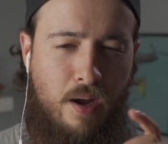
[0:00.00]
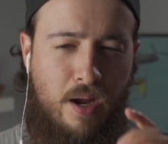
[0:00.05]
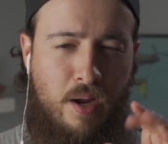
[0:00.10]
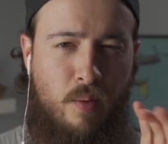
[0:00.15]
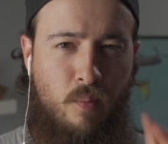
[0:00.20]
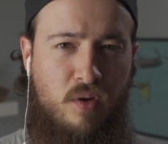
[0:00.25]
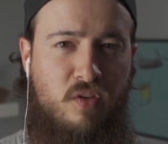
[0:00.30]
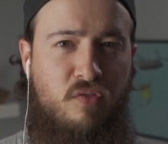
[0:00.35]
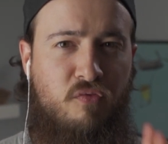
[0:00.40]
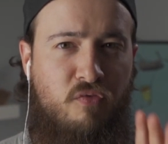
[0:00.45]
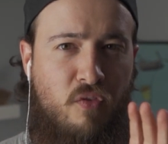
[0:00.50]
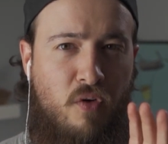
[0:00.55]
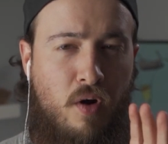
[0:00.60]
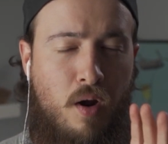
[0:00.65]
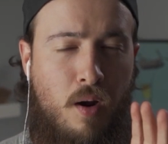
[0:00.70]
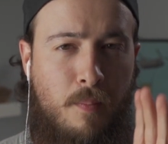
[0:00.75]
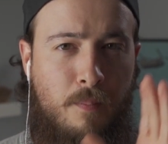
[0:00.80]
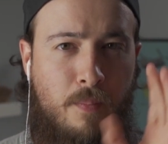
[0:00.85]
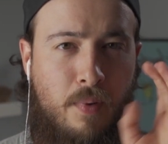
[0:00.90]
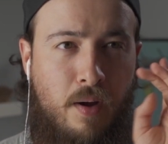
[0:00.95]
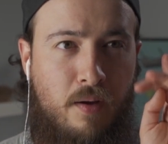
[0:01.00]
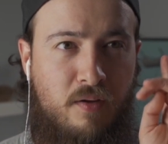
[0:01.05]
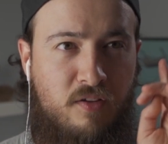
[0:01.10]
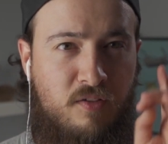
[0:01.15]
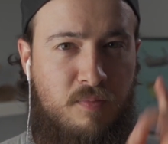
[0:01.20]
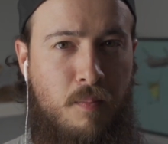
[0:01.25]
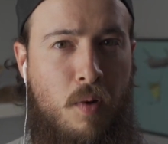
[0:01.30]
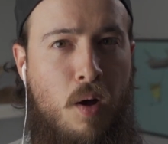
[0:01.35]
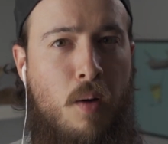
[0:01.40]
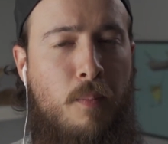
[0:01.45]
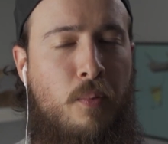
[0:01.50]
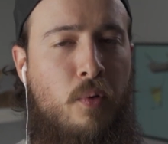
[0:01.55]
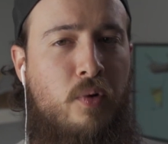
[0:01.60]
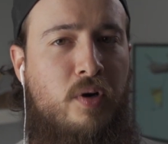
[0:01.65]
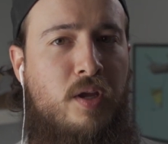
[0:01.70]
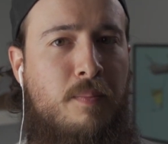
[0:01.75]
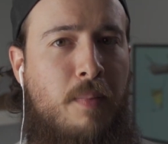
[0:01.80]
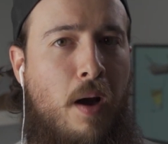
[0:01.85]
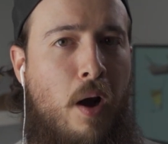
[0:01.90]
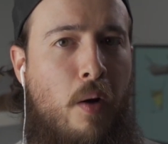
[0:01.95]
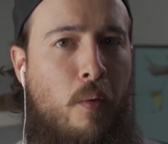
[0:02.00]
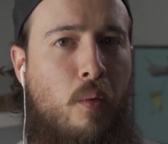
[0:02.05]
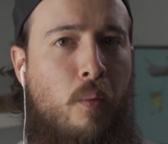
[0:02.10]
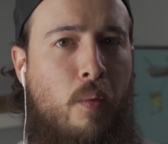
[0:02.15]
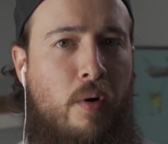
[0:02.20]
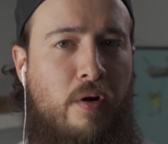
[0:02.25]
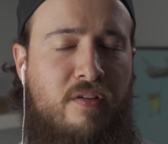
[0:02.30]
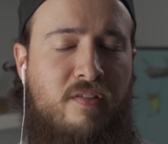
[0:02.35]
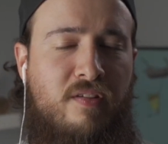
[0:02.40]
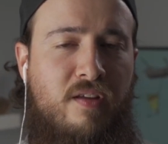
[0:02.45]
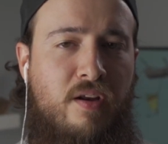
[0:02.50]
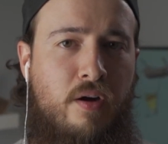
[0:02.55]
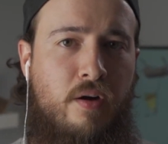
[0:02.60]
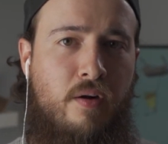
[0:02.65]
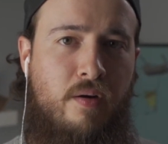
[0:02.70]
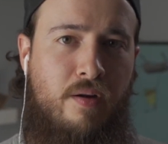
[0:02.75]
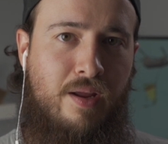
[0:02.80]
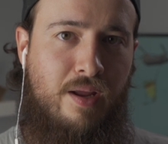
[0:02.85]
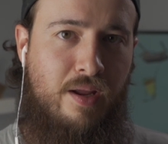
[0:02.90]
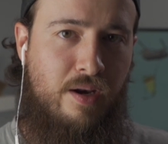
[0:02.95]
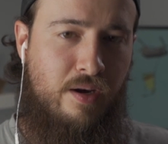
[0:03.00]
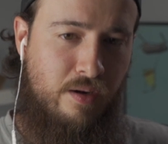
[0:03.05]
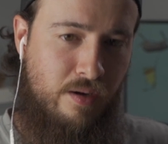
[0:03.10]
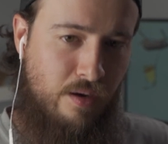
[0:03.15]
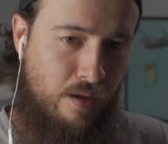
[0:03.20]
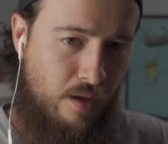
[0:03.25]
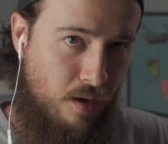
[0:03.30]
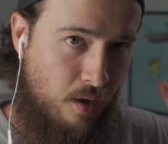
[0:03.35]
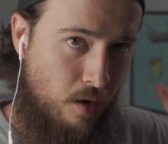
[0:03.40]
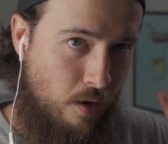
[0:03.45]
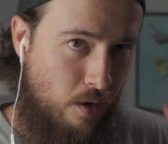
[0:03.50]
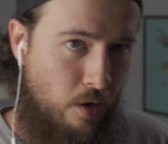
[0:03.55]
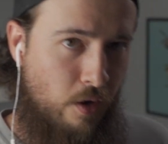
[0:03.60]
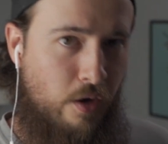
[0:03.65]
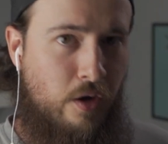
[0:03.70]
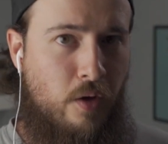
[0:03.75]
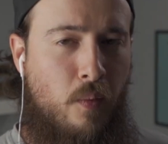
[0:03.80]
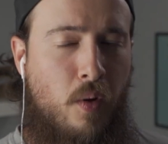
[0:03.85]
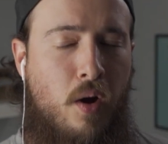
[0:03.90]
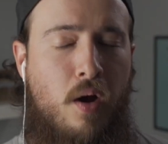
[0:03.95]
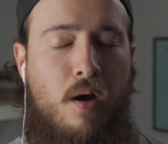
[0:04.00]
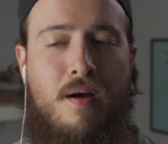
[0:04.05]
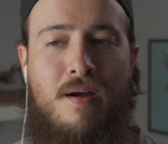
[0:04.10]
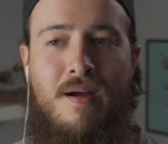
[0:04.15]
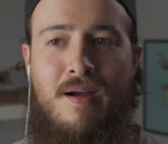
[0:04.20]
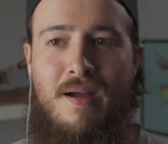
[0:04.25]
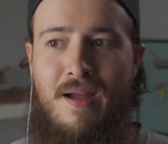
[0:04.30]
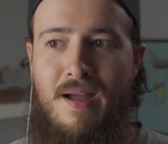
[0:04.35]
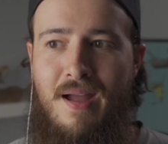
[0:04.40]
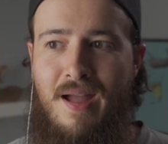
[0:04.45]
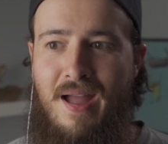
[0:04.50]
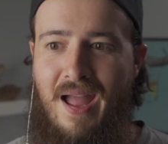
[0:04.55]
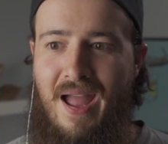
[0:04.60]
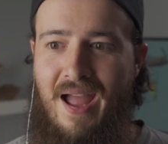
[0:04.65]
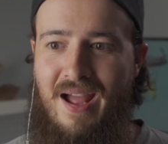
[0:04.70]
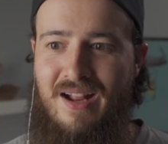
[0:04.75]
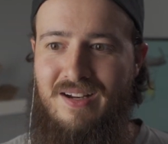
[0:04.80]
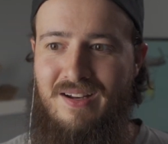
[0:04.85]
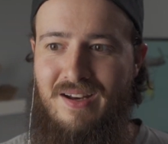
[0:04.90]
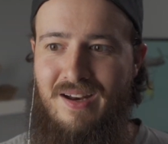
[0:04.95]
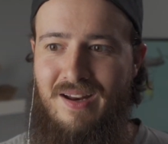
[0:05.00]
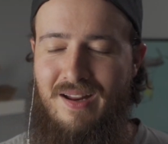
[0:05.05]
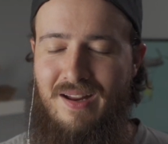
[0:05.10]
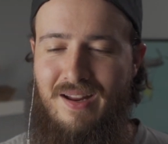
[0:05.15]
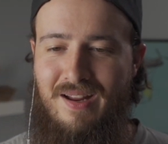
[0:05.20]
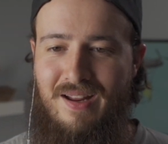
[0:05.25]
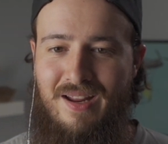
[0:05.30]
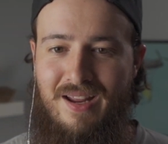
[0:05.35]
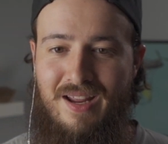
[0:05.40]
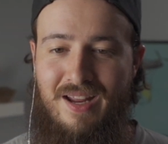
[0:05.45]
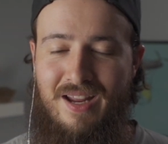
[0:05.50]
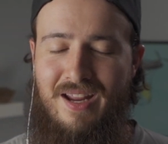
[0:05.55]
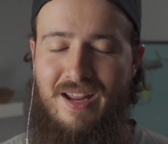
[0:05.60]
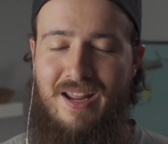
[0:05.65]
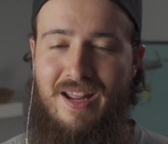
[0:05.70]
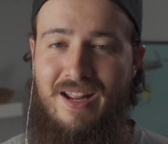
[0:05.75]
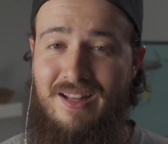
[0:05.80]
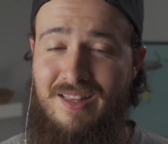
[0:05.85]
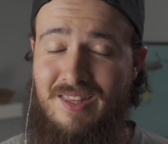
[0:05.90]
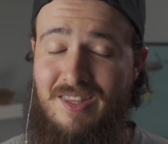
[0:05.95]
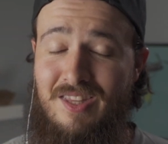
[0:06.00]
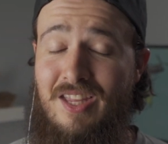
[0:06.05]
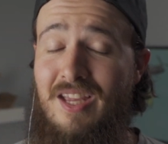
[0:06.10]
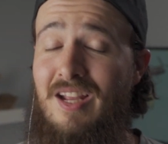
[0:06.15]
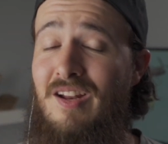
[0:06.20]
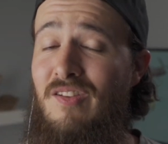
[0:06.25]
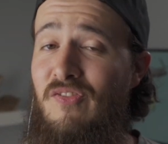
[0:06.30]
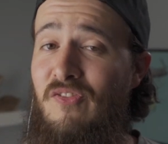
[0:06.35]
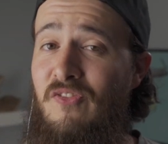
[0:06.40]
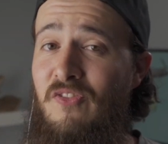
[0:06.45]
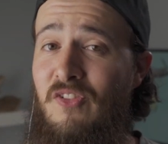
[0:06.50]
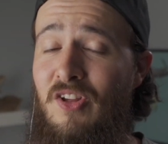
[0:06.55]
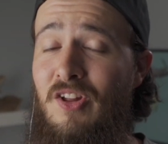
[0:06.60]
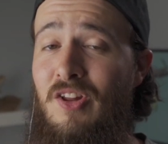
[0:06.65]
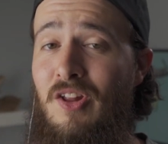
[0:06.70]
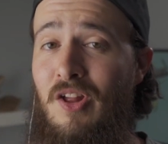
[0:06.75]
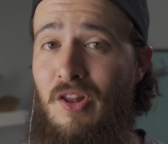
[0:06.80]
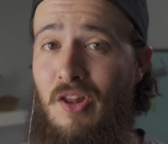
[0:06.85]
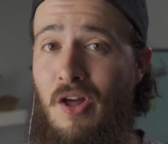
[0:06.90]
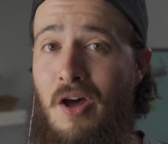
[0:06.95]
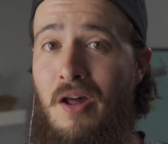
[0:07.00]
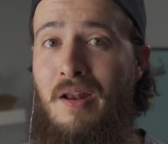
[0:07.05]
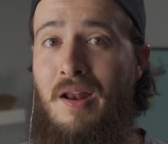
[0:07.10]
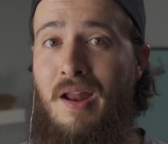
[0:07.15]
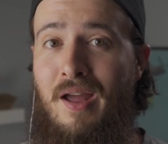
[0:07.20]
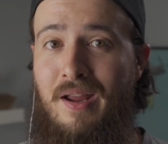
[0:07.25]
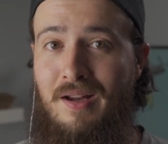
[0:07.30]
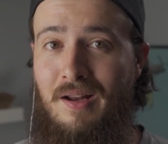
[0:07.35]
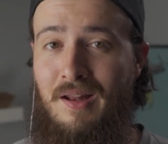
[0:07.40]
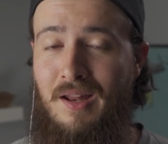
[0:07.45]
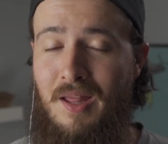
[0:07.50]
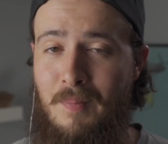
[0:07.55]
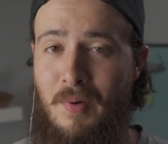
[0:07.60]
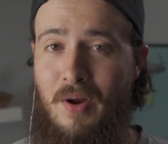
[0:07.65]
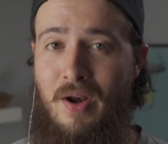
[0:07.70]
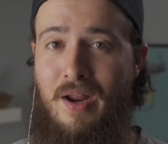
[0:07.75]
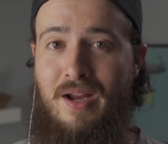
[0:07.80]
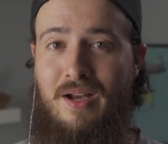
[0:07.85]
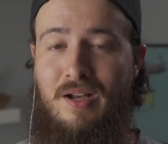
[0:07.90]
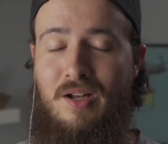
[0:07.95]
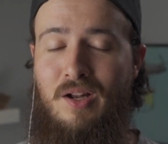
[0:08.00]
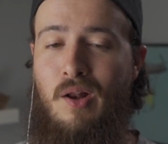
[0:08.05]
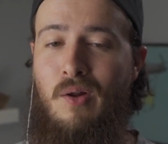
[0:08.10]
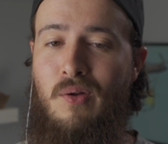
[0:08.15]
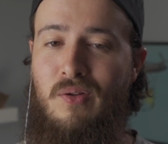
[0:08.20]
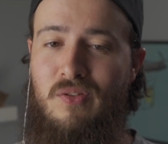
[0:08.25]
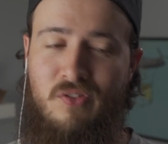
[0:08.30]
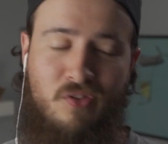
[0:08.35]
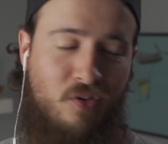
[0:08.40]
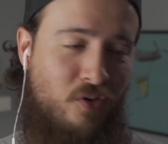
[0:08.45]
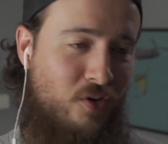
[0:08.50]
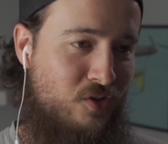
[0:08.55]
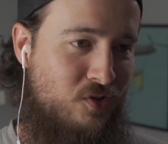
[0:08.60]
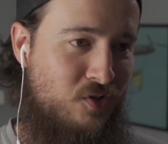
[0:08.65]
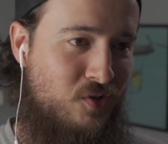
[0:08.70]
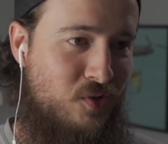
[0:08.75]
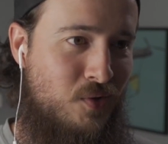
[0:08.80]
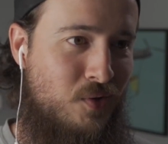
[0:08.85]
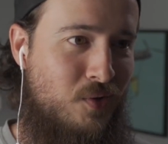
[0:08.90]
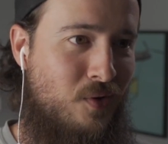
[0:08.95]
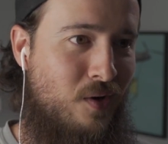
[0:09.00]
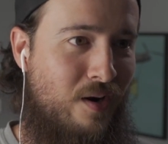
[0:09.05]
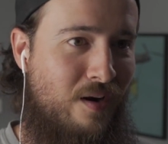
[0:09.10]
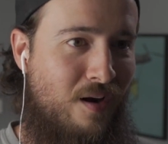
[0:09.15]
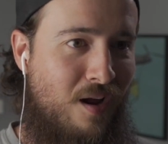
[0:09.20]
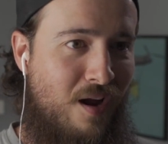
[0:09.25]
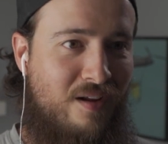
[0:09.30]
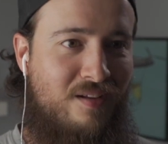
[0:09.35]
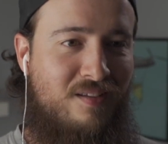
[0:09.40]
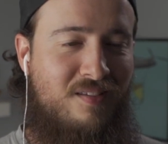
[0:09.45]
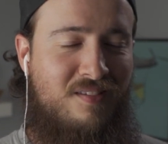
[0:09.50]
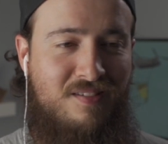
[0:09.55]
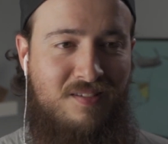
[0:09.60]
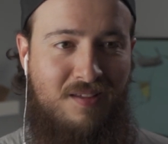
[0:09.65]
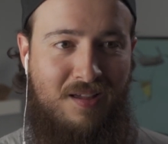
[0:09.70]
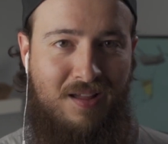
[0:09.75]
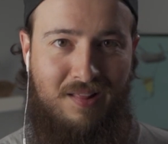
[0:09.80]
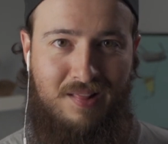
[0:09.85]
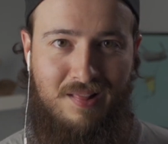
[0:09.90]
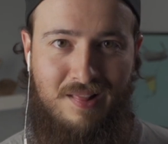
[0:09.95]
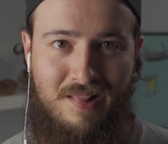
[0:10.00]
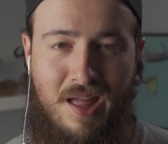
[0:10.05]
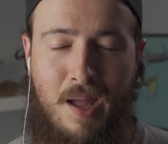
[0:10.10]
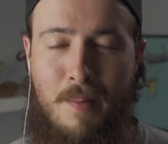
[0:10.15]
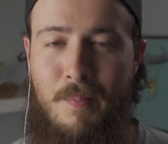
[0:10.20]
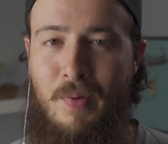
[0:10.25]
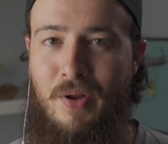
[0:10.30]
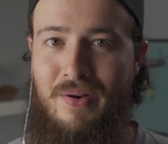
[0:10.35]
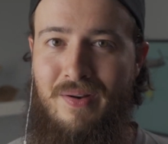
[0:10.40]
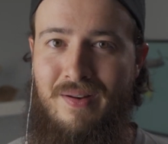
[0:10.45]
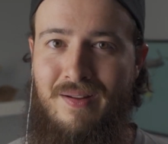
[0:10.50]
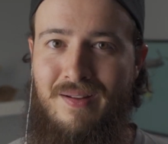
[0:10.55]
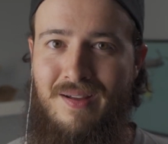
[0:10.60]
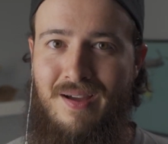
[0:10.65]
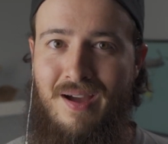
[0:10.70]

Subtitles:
it was from Small Pony Barrel Works here in Ottawa, and it did feel a lot like lemonade, closer to a nice lemon.